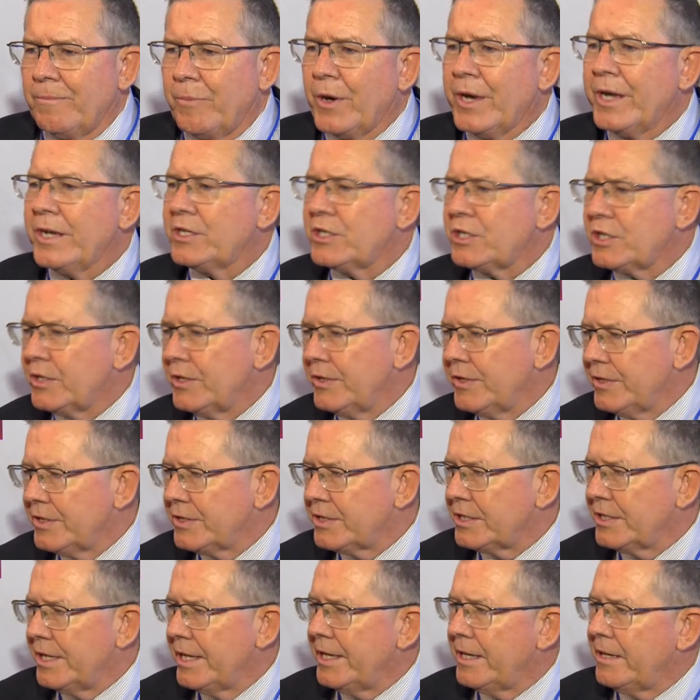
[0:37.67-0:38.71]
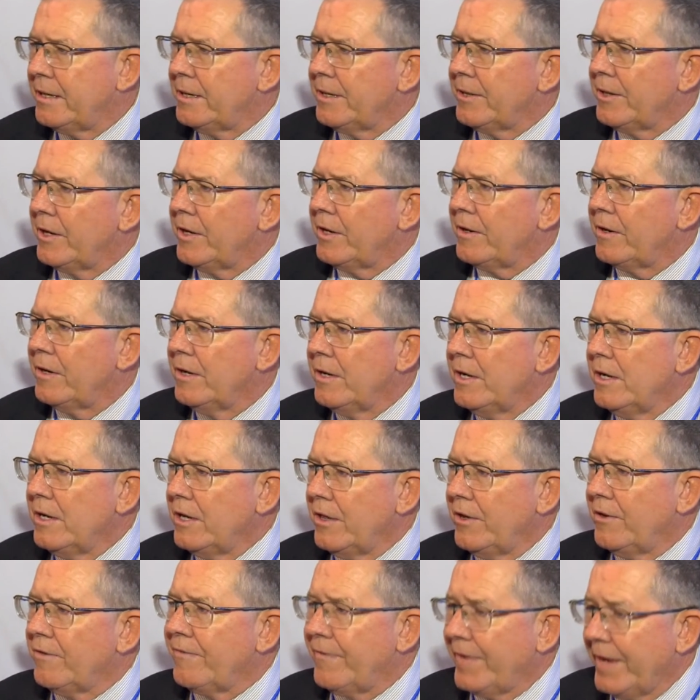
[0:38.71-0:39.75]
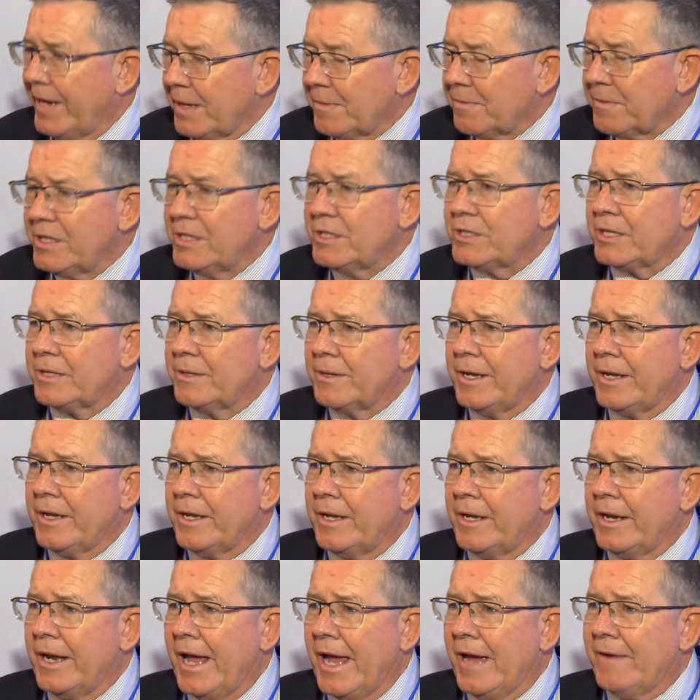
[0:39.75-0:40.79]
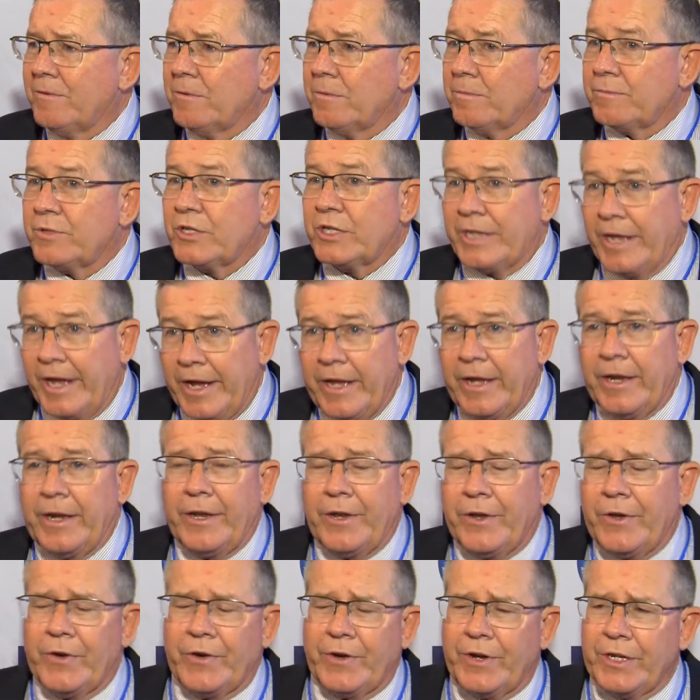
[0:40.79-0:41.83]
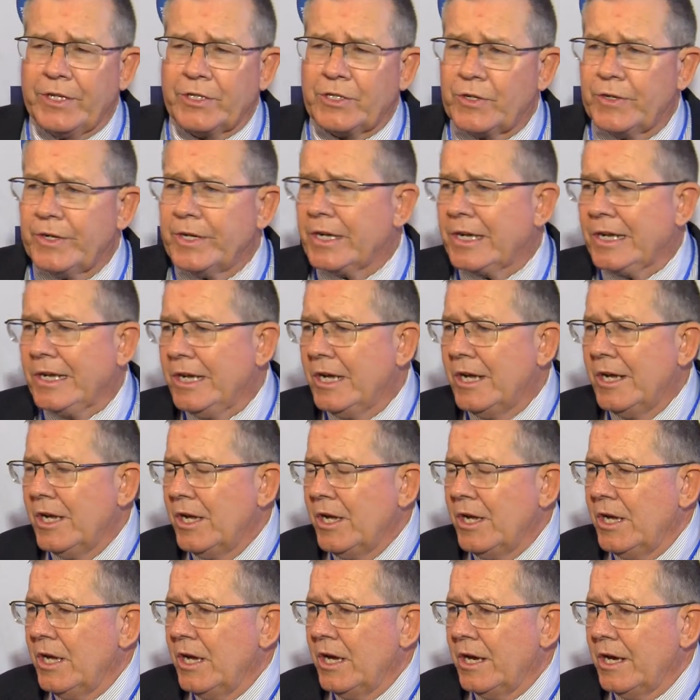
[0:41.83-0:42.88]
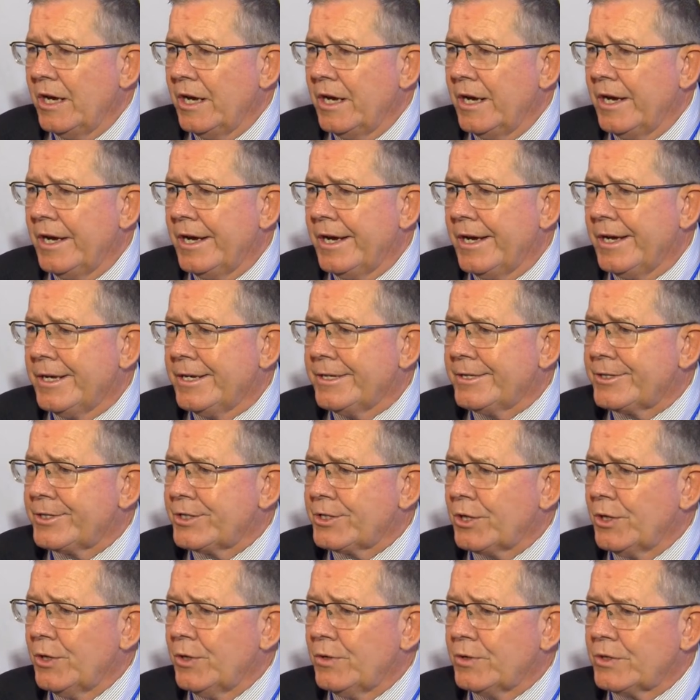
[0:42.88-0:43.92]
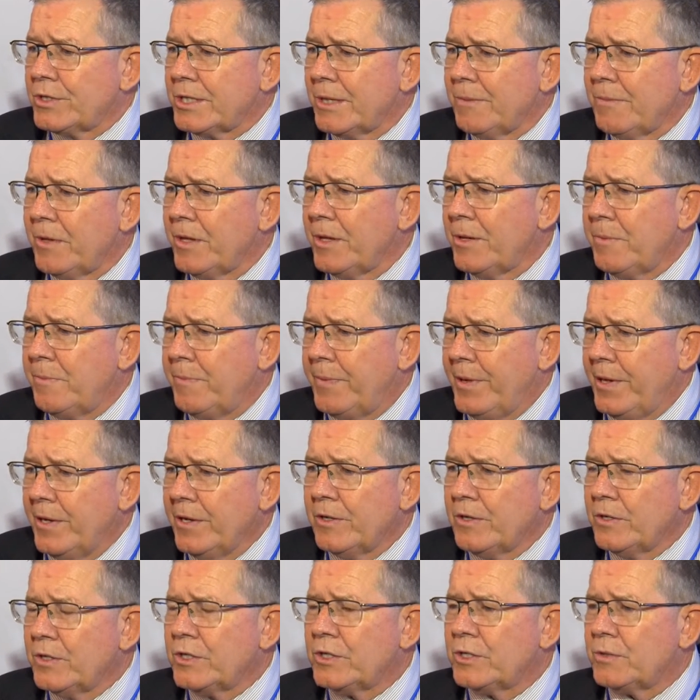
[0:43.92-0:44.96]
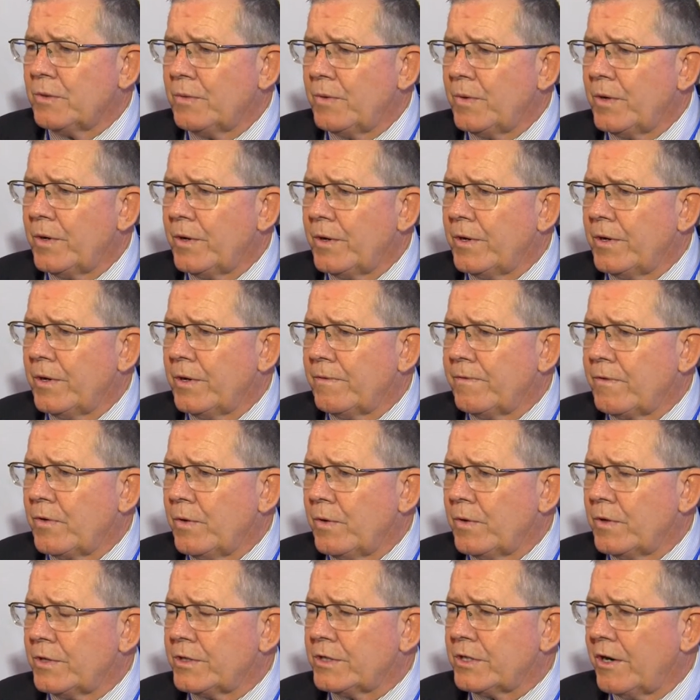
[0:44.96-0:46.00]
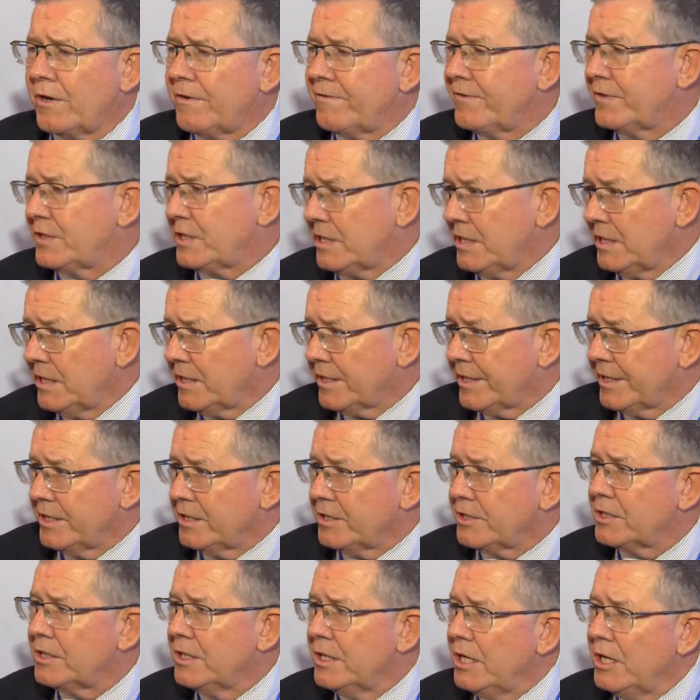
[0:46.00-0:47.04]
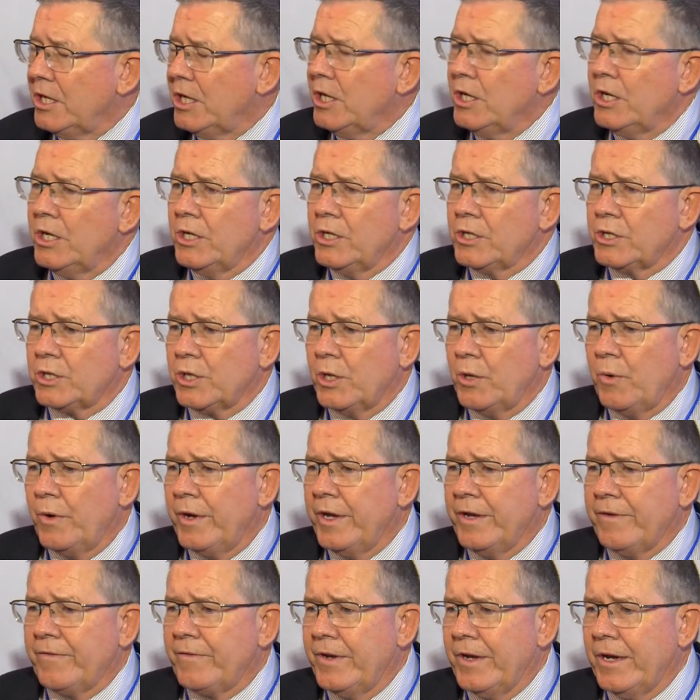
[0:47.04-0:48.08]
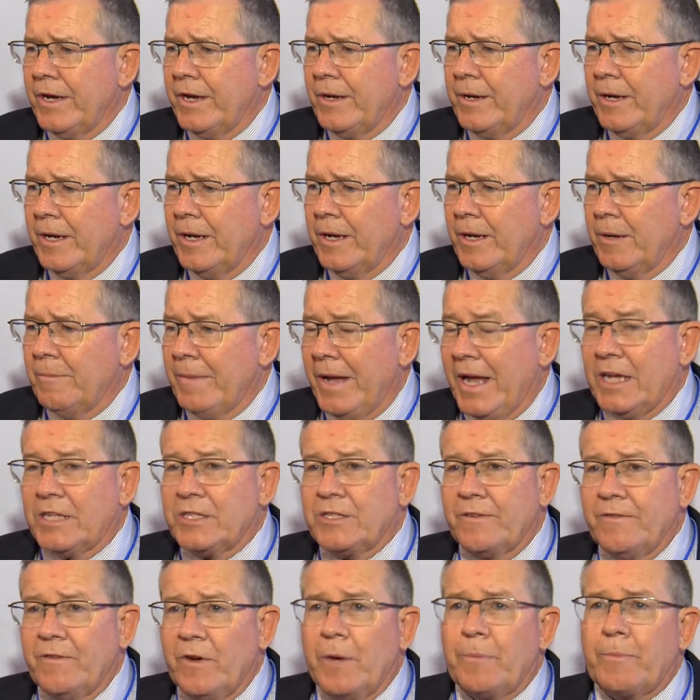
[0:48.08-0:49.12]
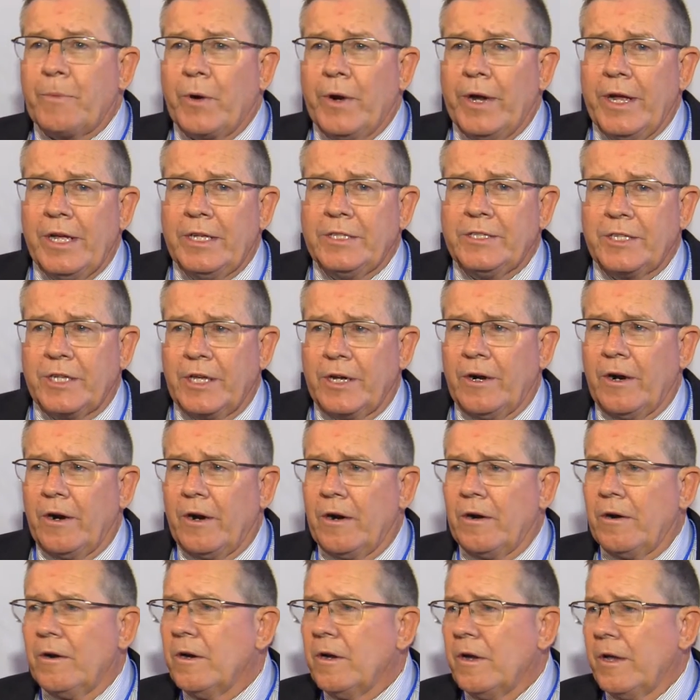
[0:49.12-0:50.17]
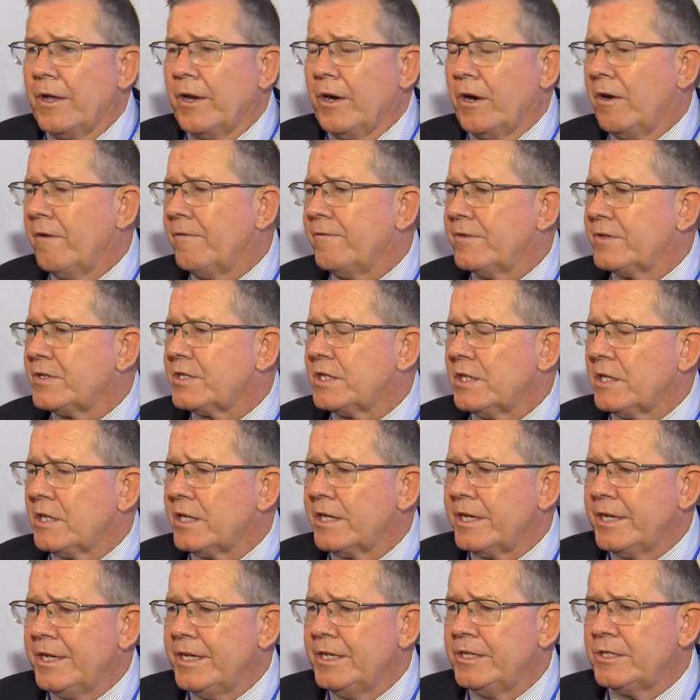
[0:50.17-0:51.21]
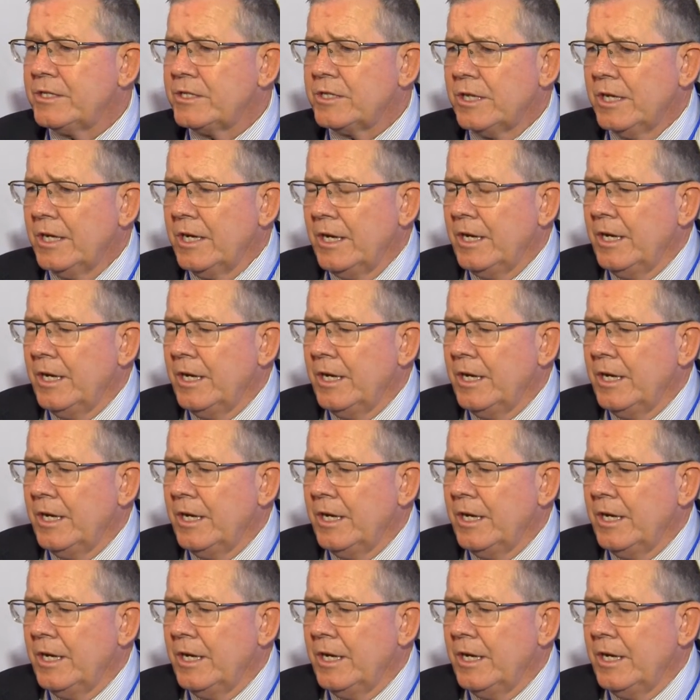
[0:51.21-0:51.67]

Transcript: bring students in and their families and have them staying in your district. So some of the appeals were, of course, our facilities. So we have done massive upgrades in our facilities.